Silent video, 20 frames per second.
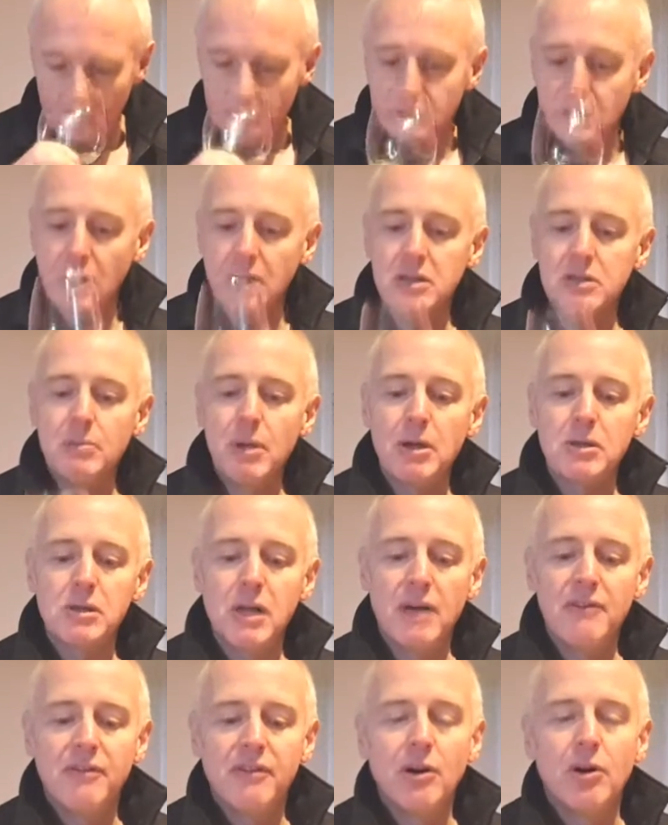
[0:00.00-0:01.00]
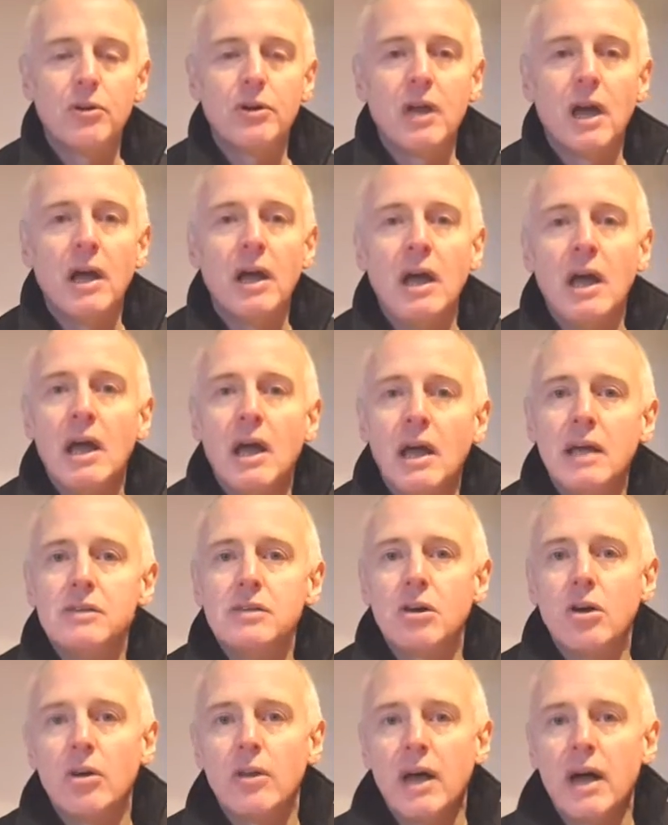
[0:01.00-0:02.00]
Certainly smells like Viognier.
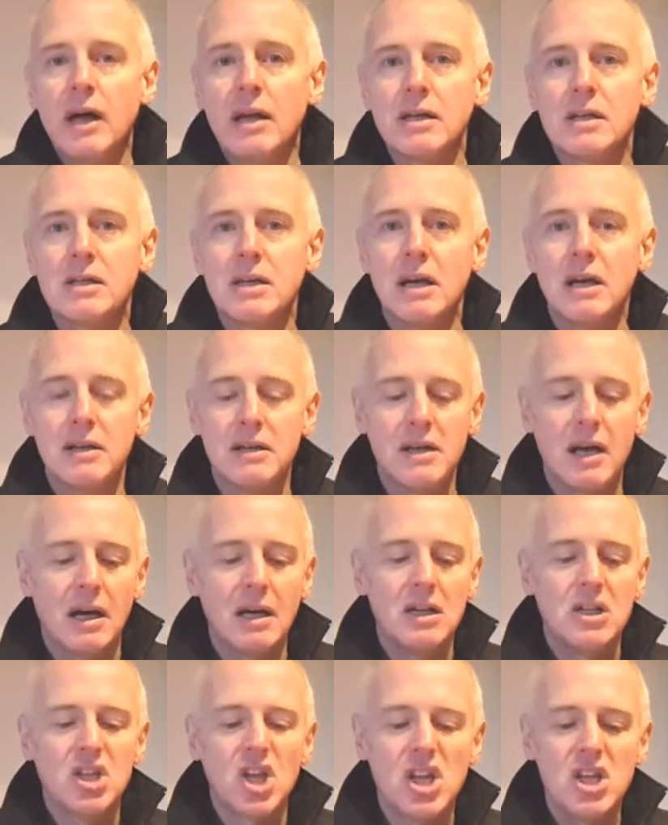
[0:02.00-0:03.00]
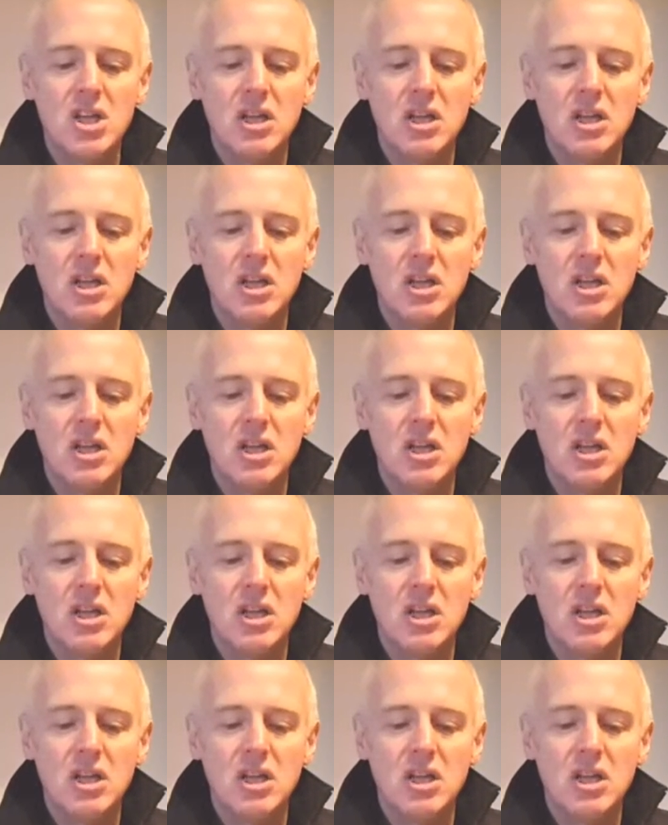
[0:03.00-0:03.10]
It's got that nice,